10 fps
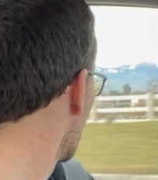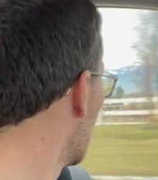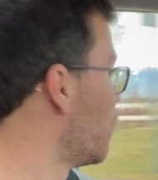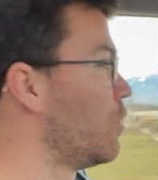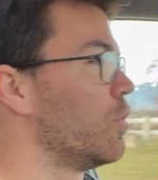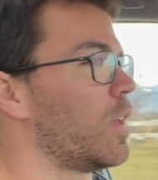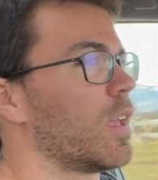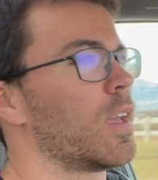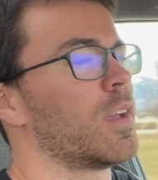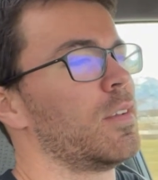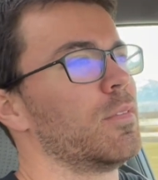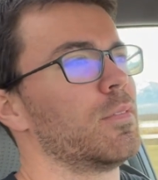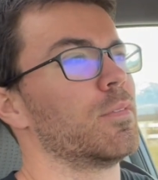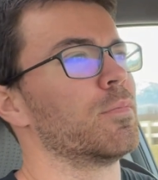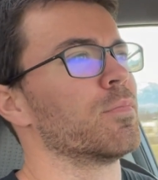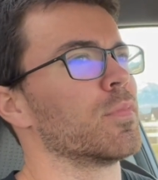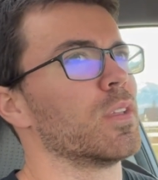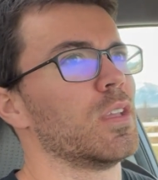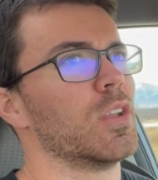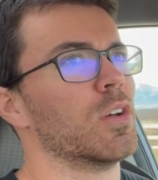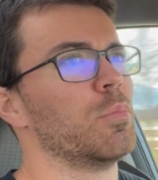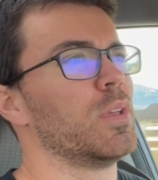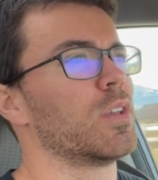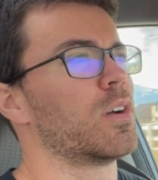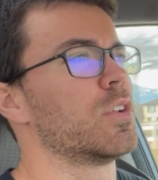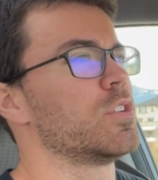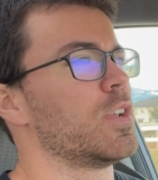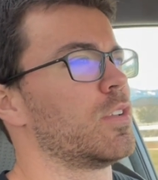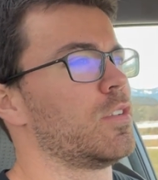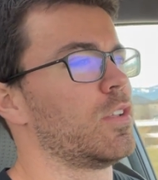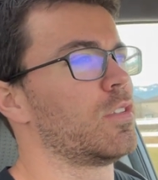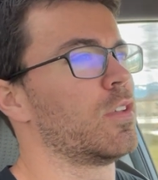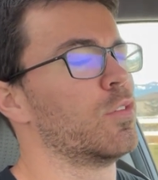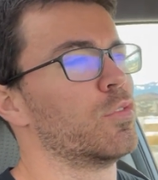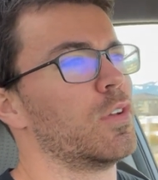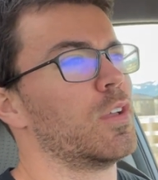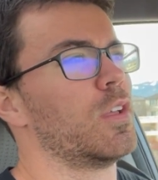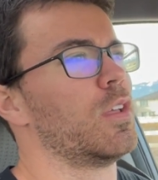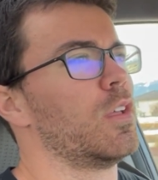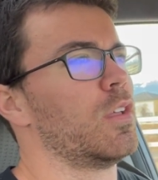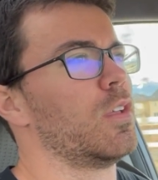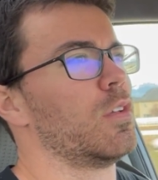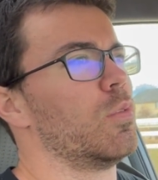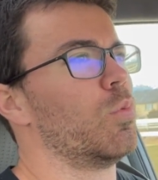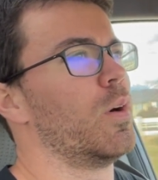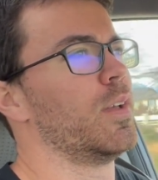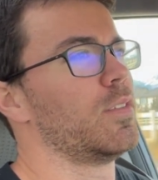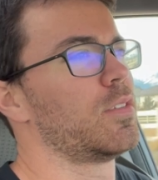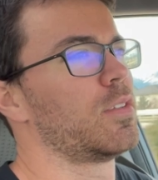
if you can, you know, be conscientious of what